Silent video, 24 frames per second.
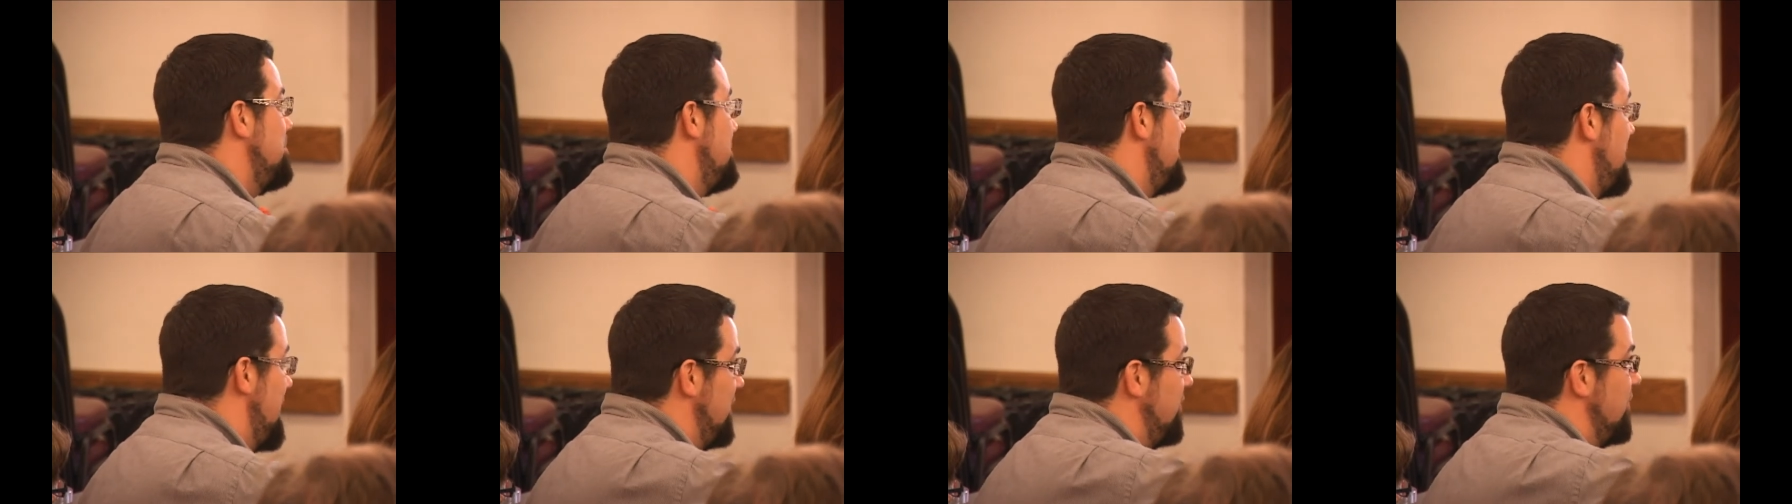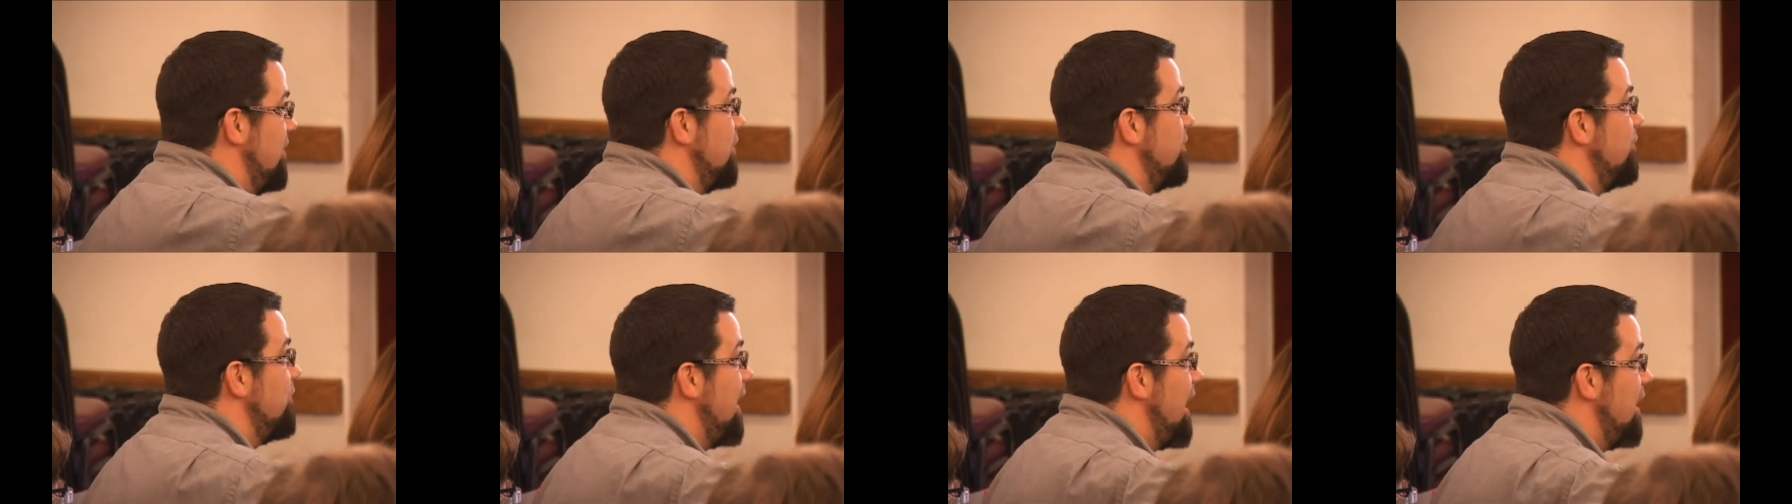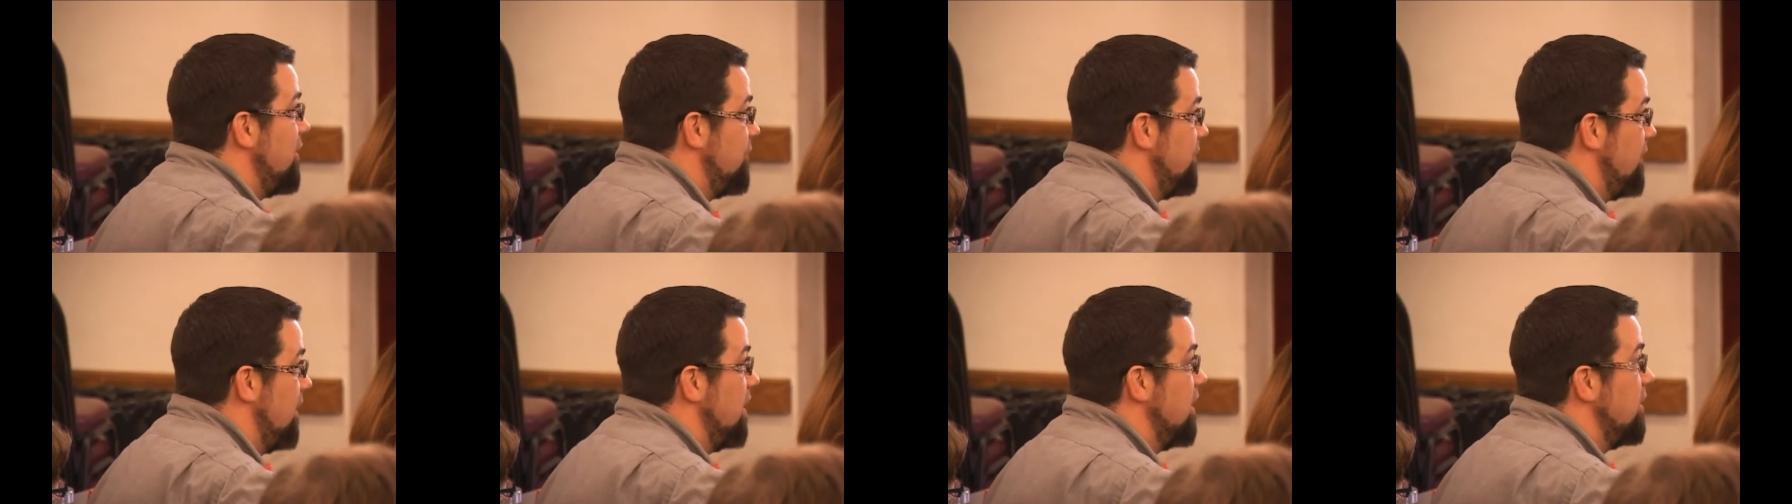basing
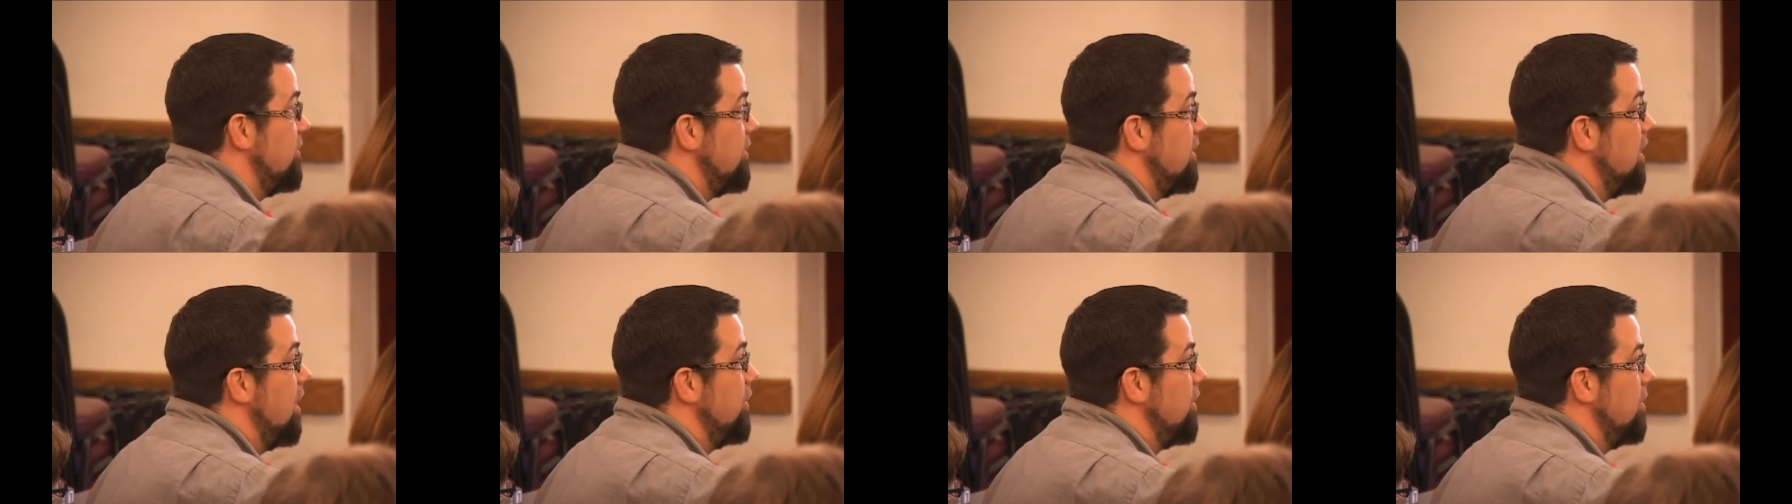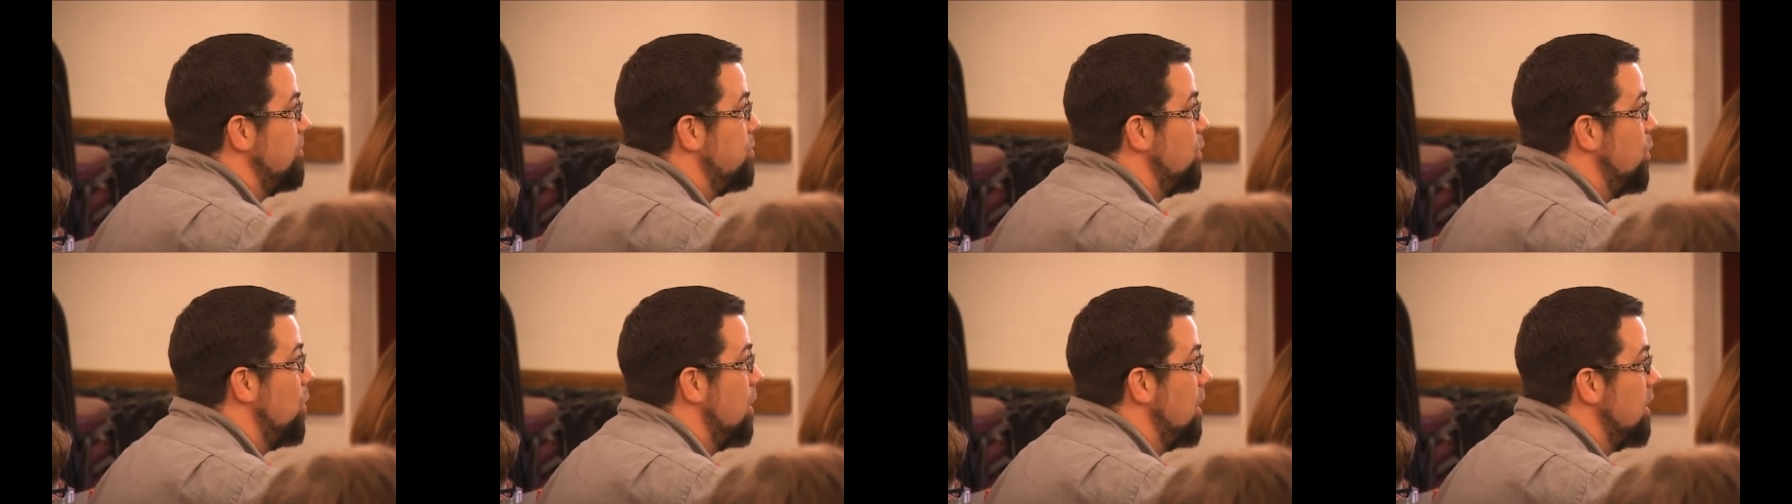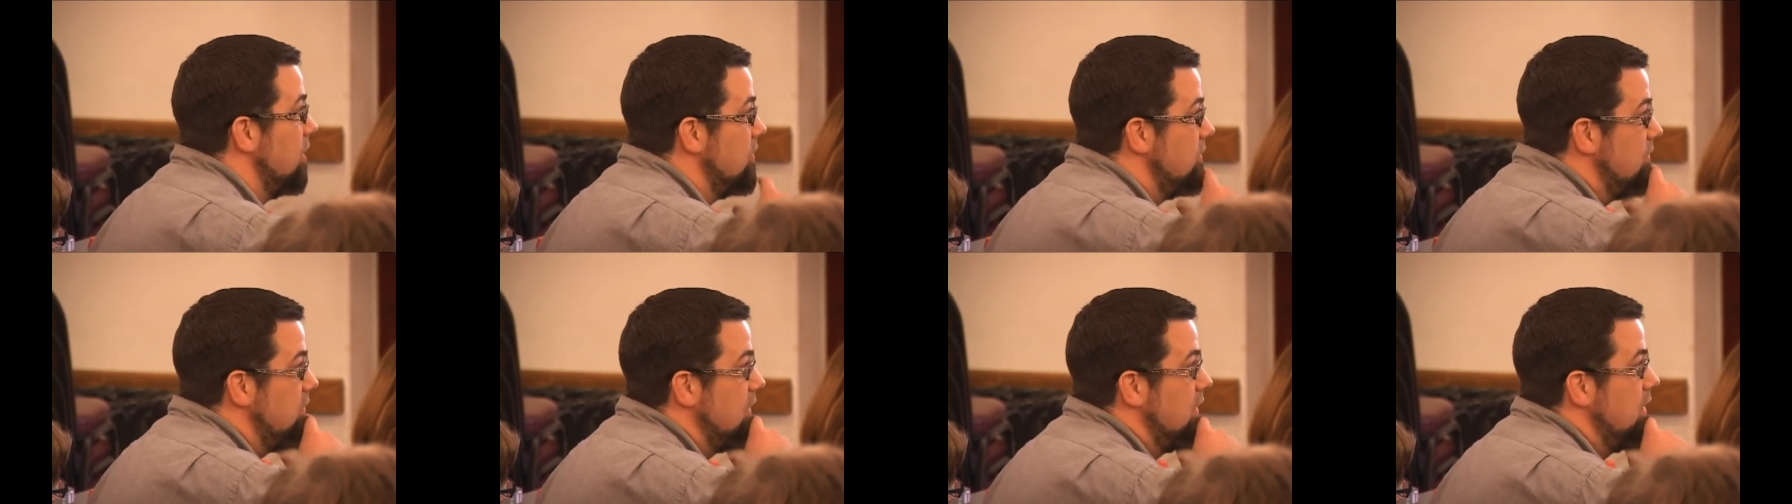fast ferries in other
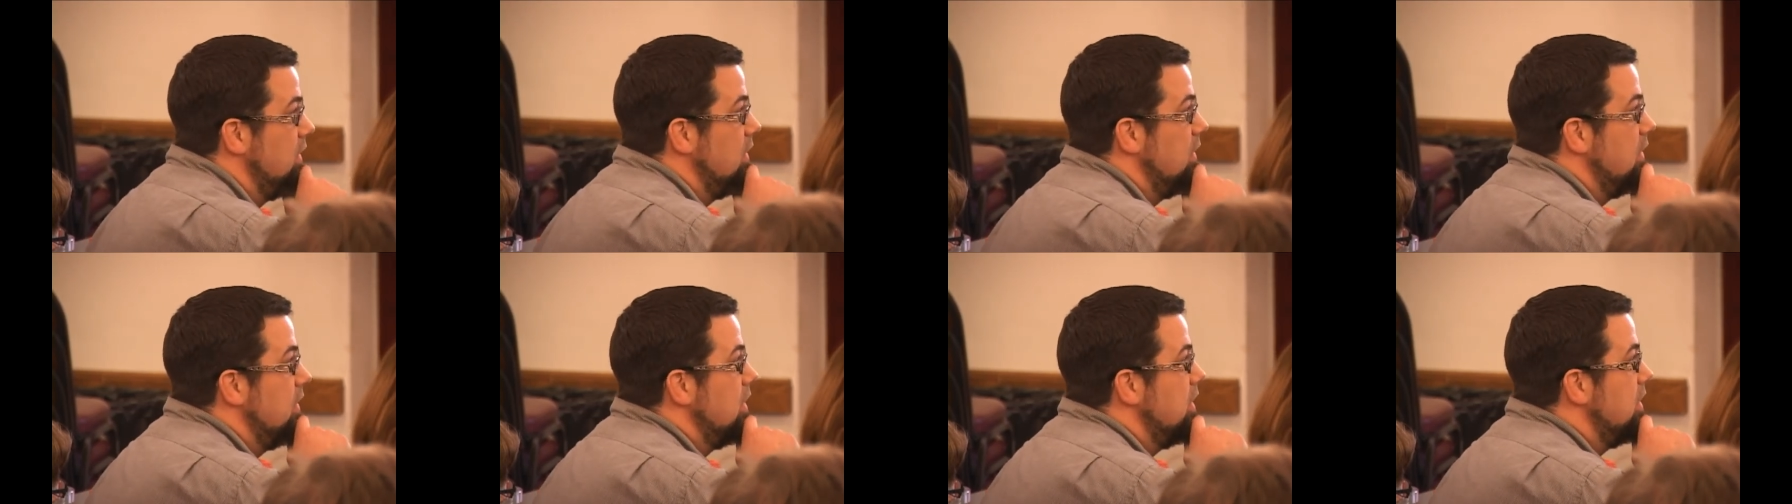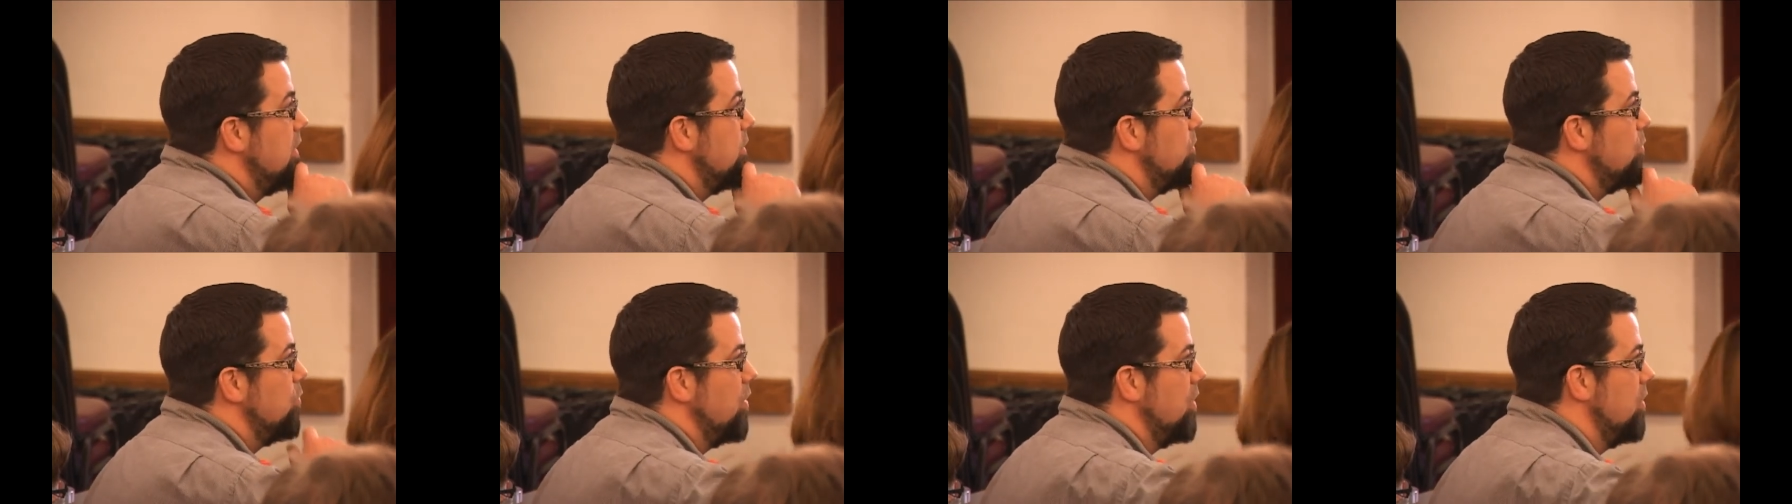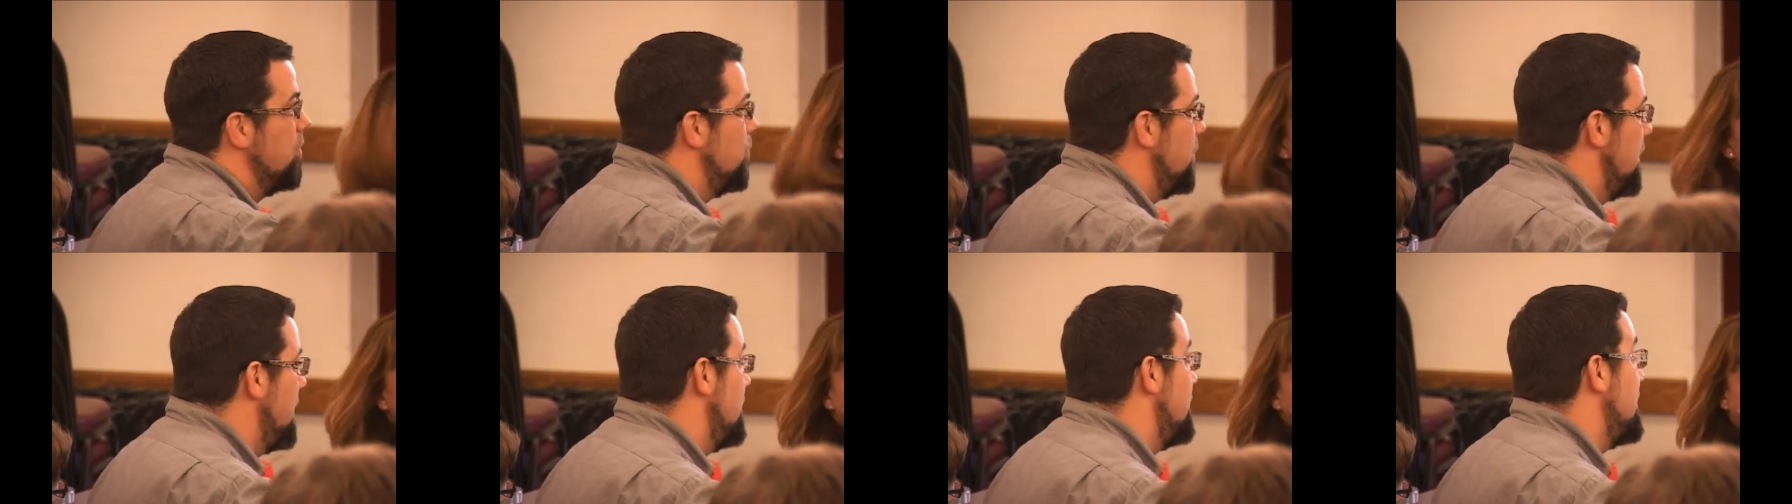ports.
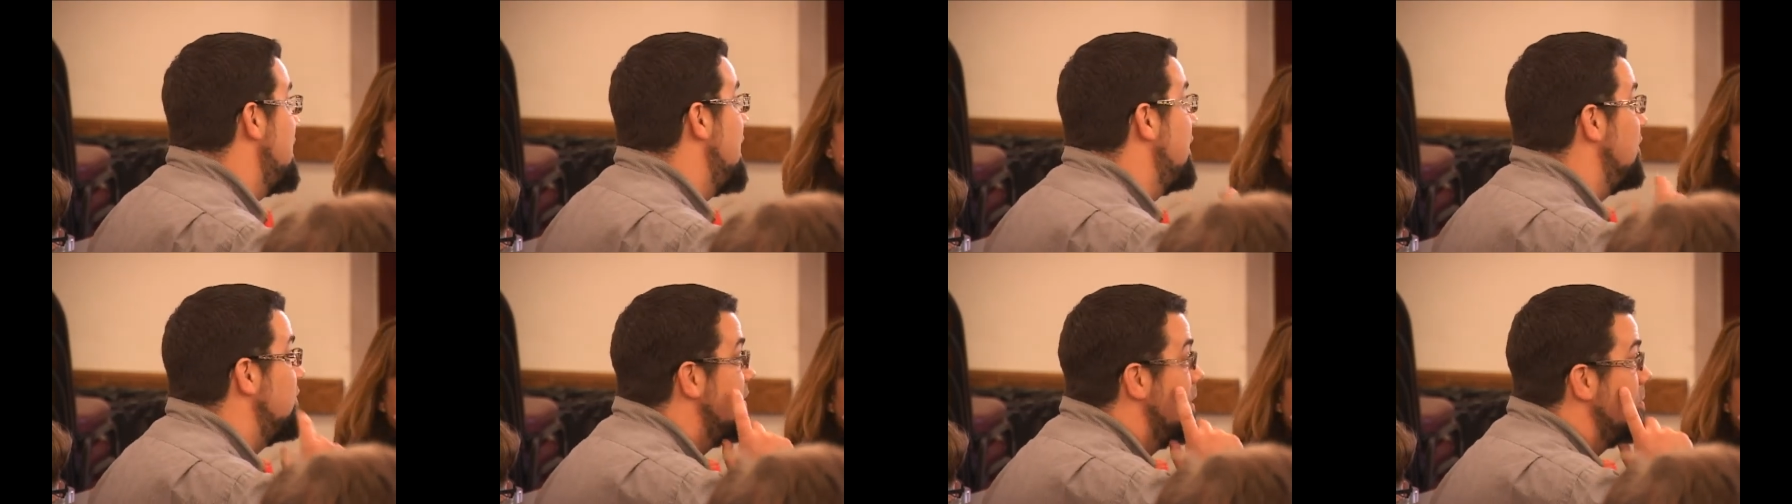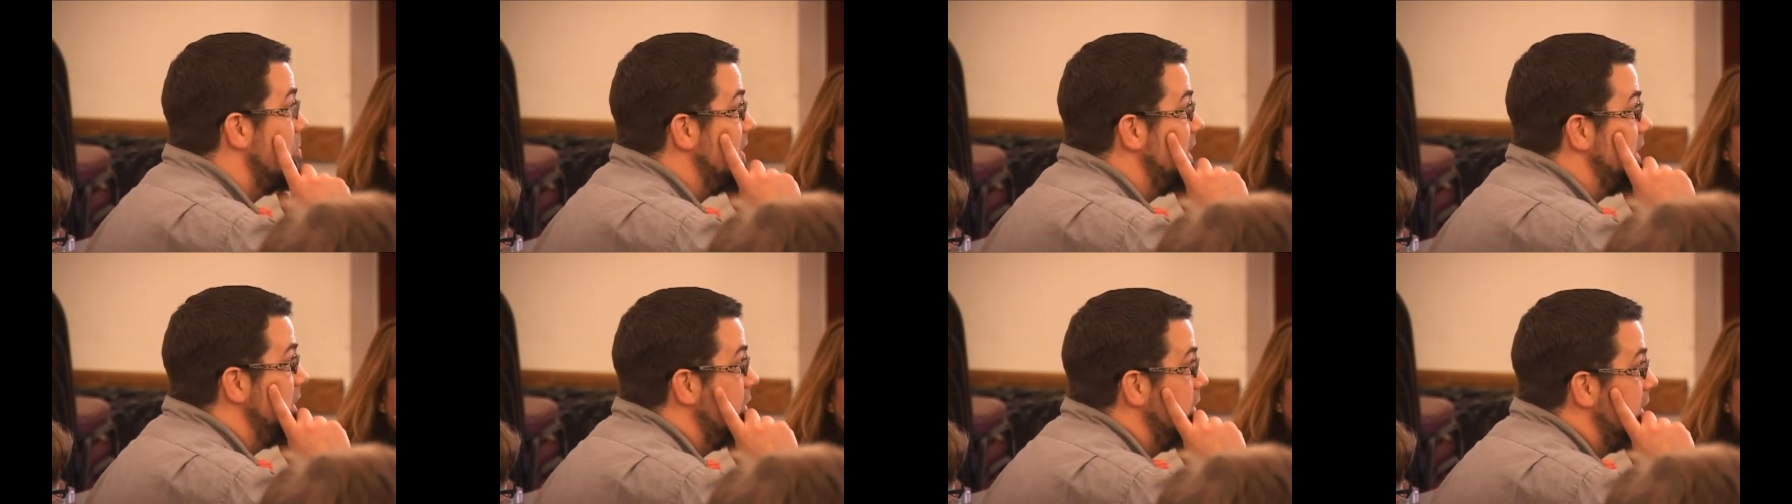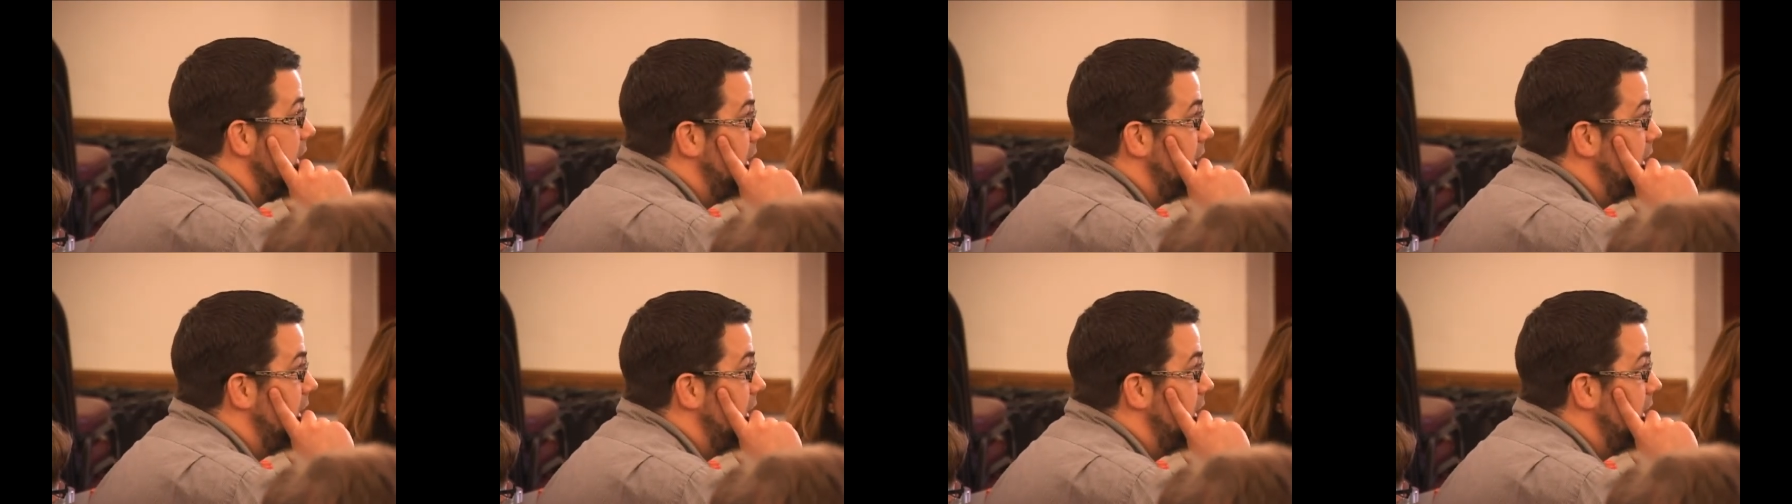Is that something you